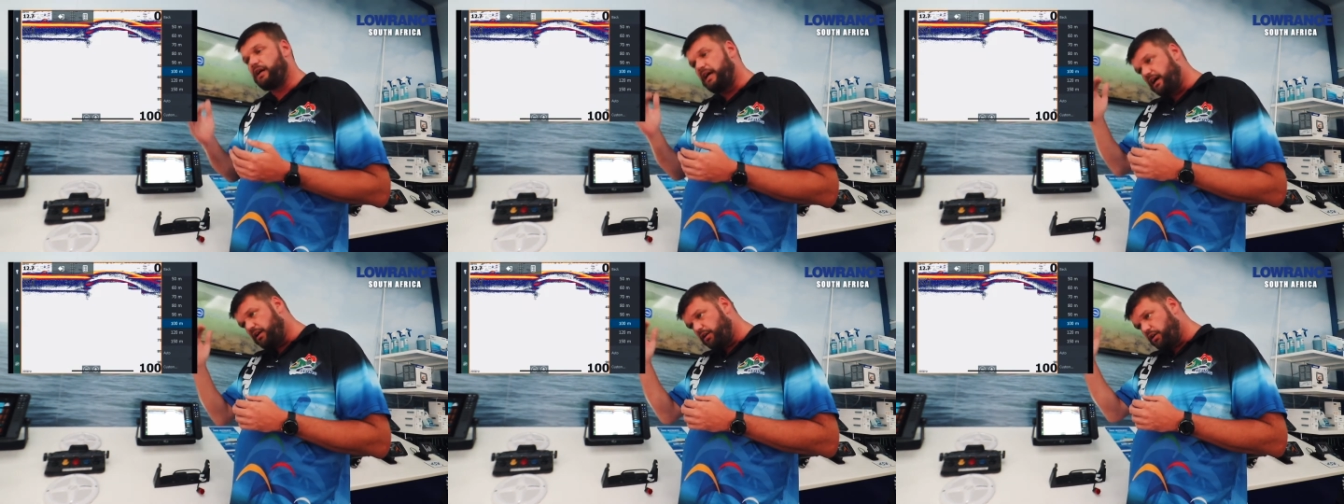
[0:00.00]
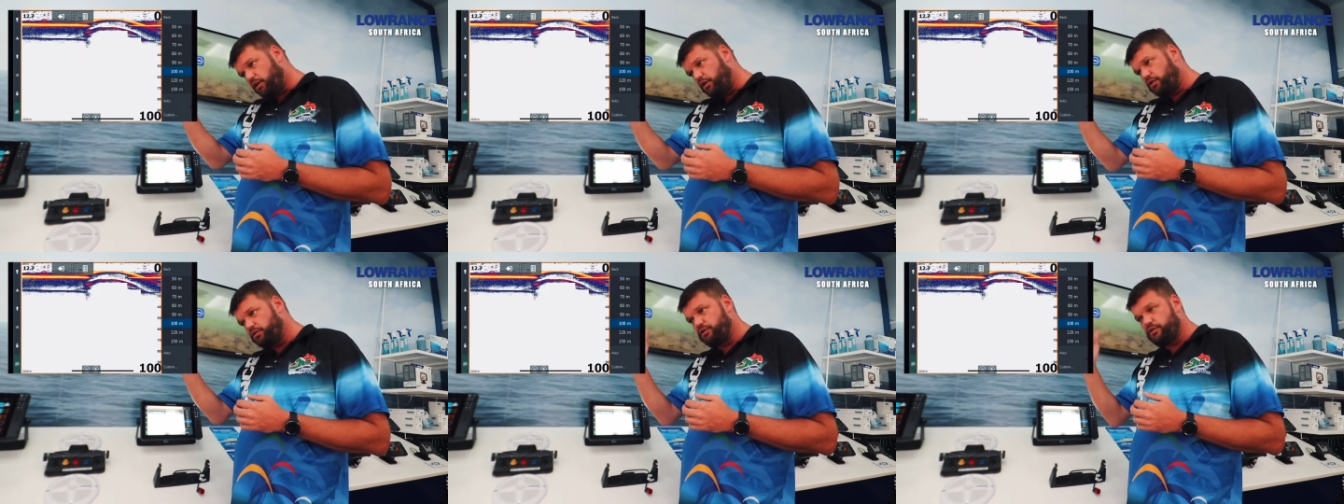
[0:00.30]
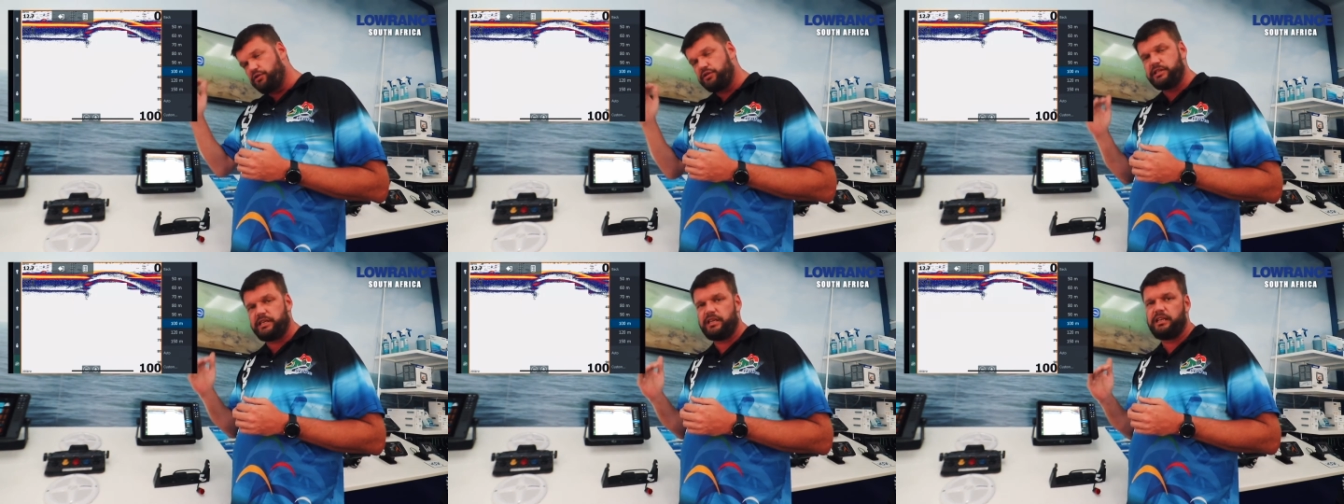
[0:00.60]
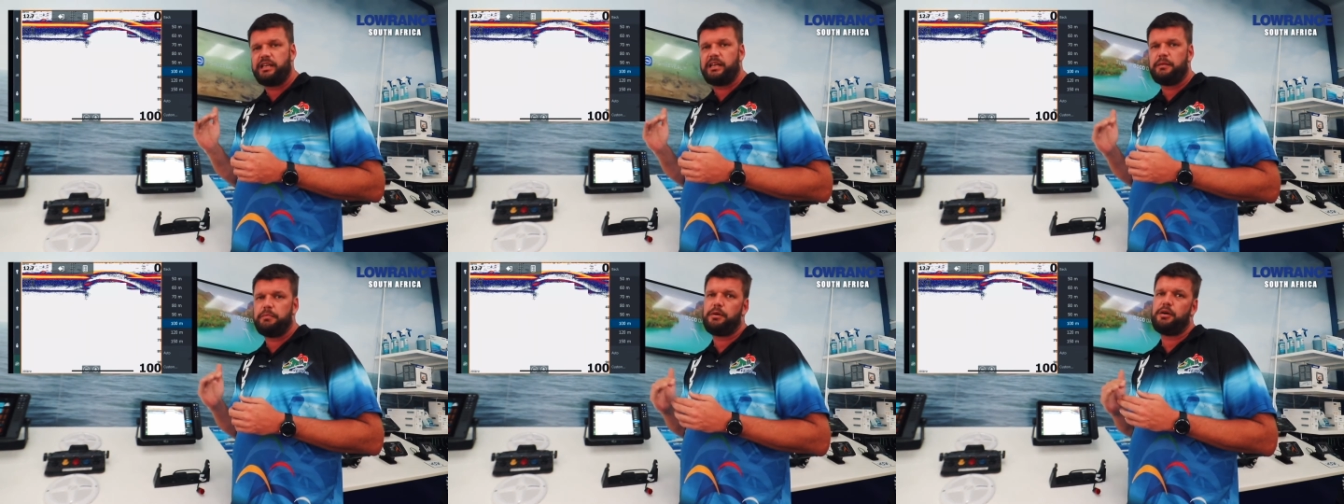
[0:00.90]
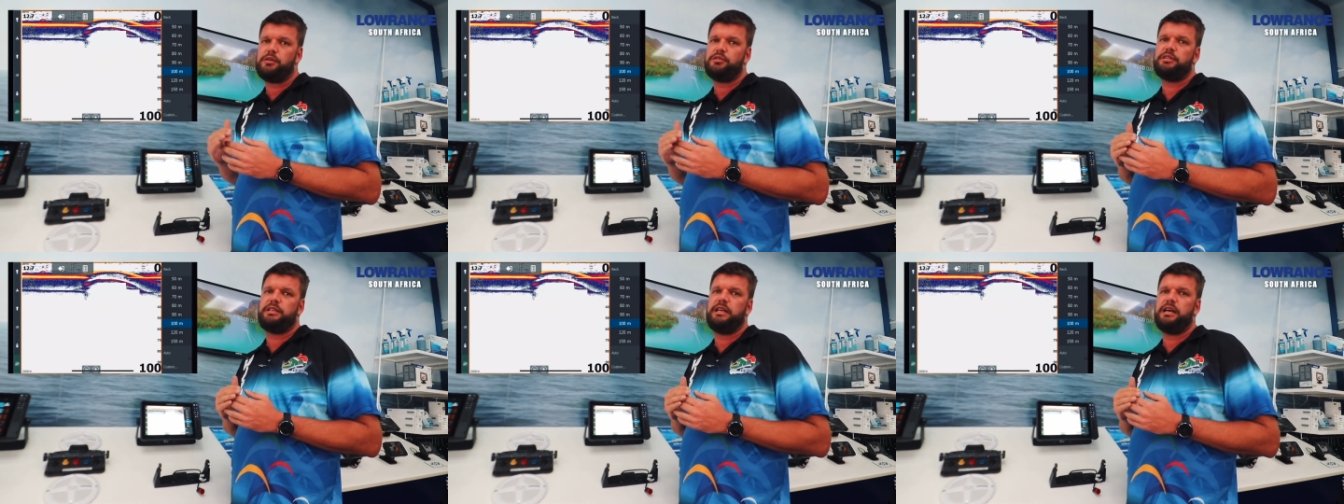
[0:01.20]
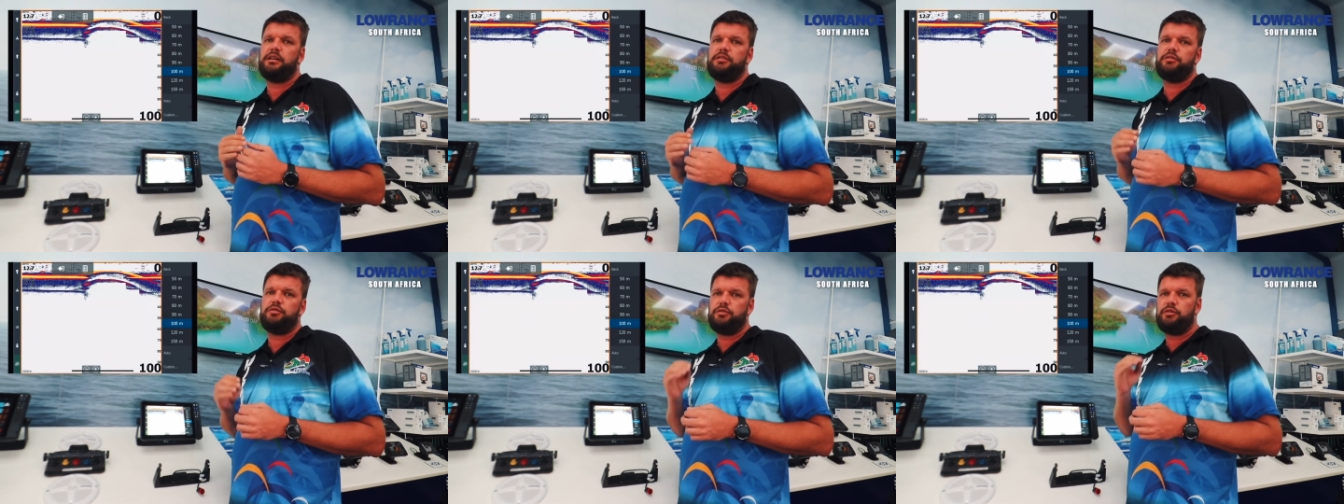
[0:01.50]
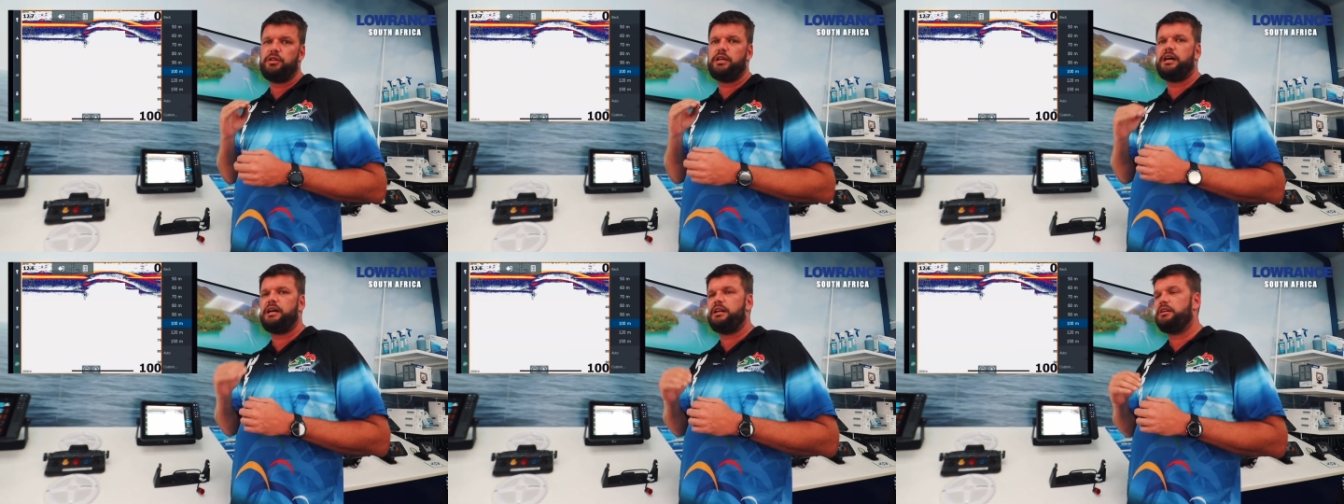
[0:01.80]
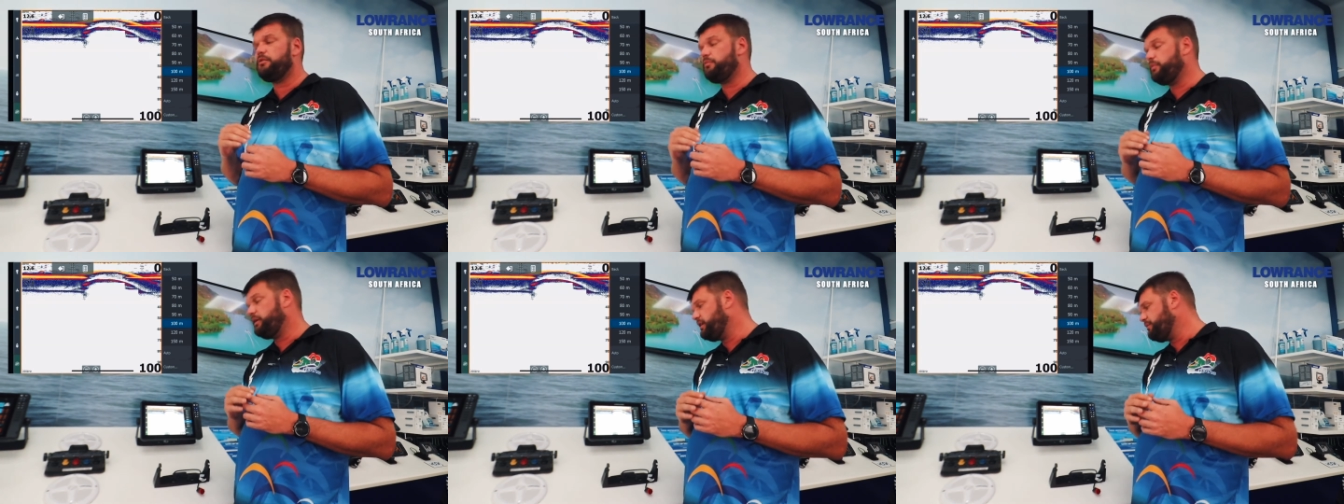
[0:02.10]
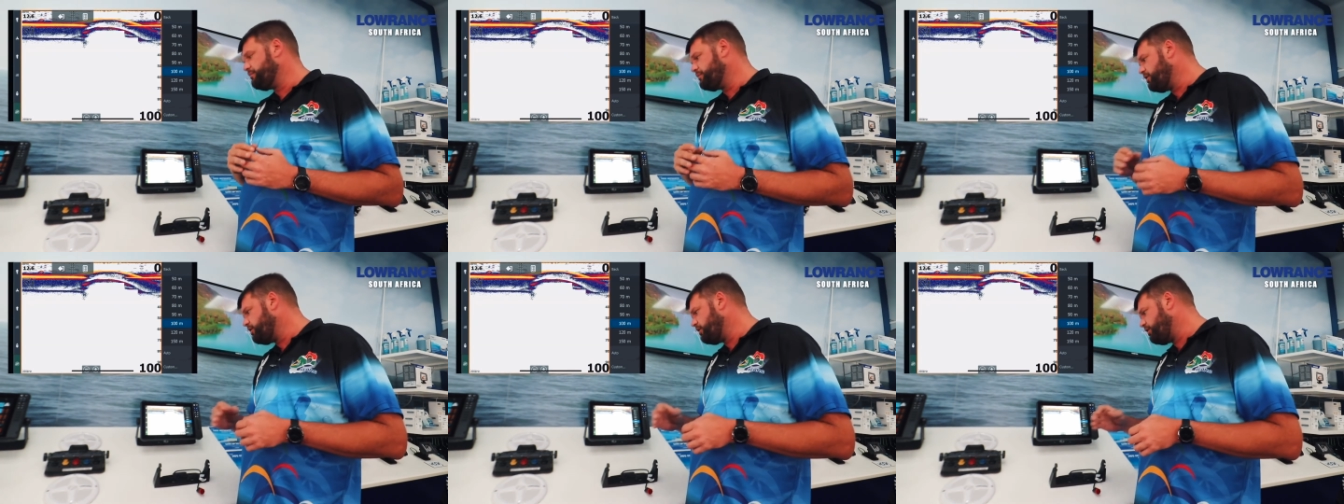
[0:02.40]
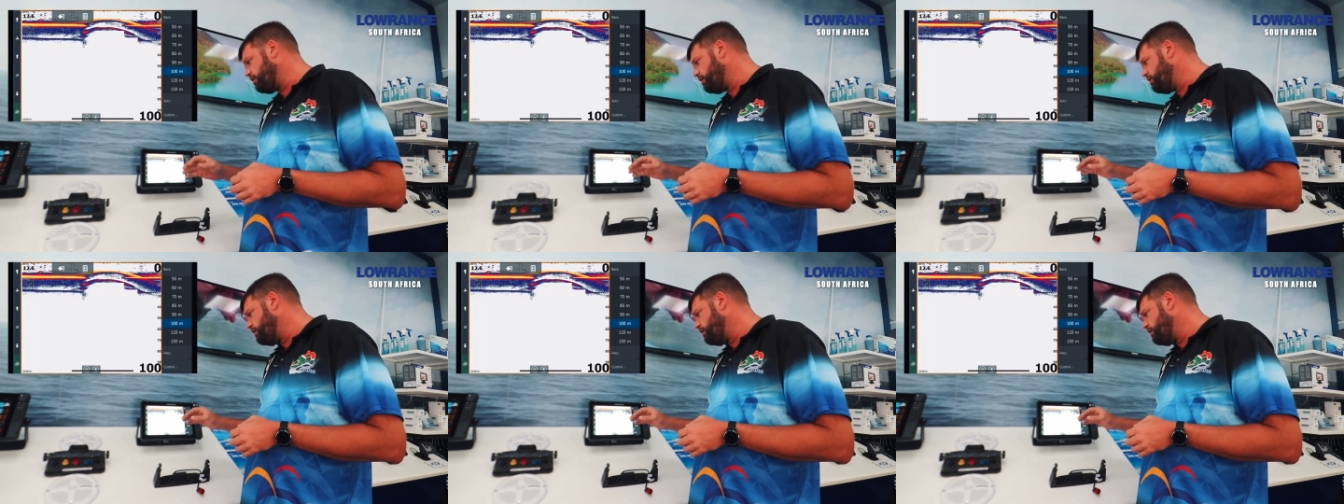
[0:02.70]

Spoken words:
how long to send that pulse down to the 100 meter mark.